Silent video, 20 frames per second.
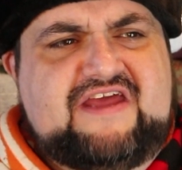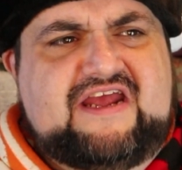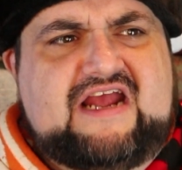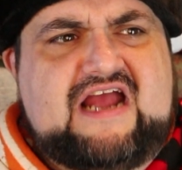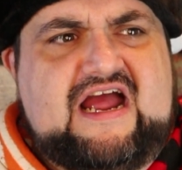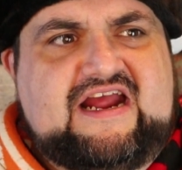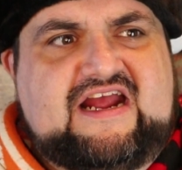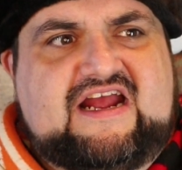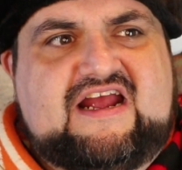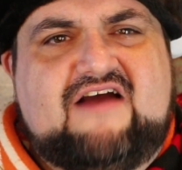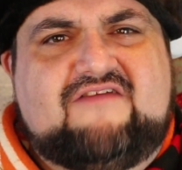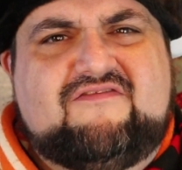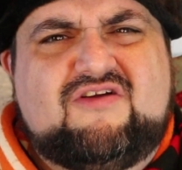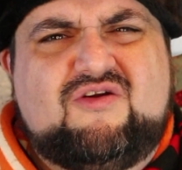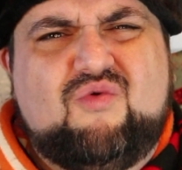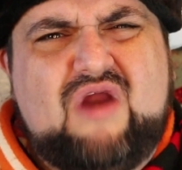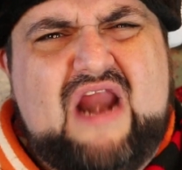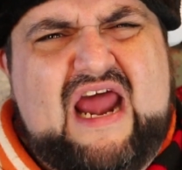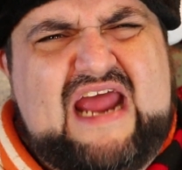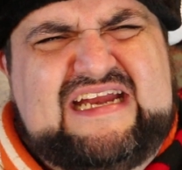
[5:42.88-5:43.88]
think I
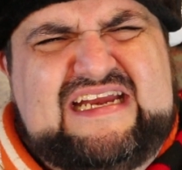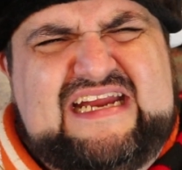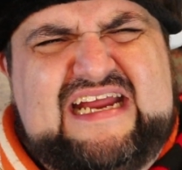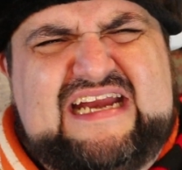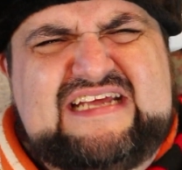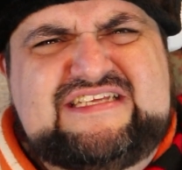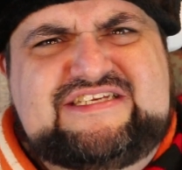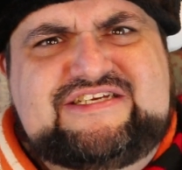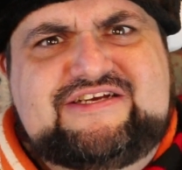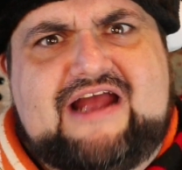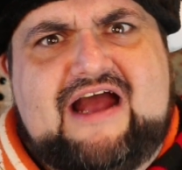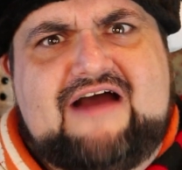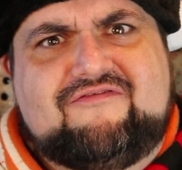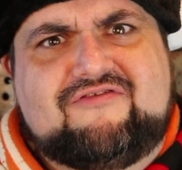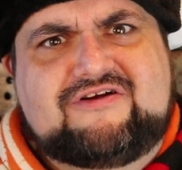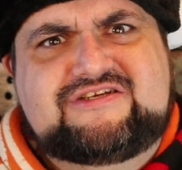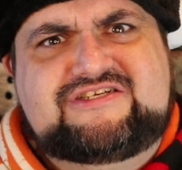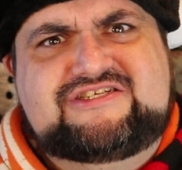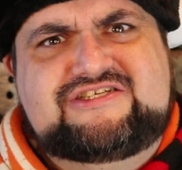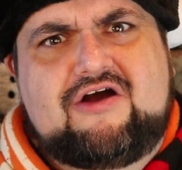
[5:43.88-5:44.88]
covered what I needed to
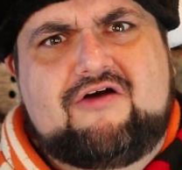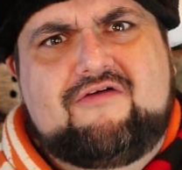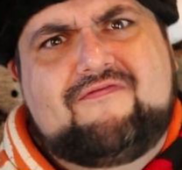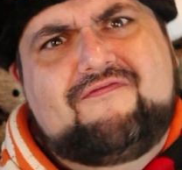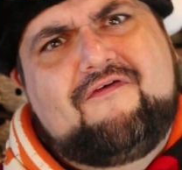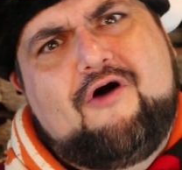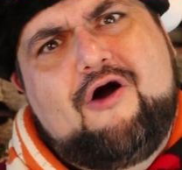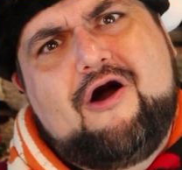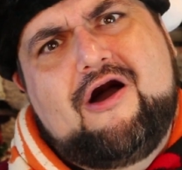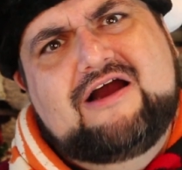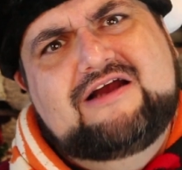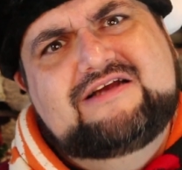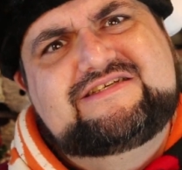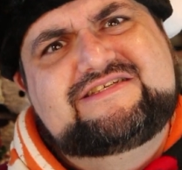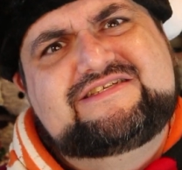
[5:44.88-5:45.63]
cover so far,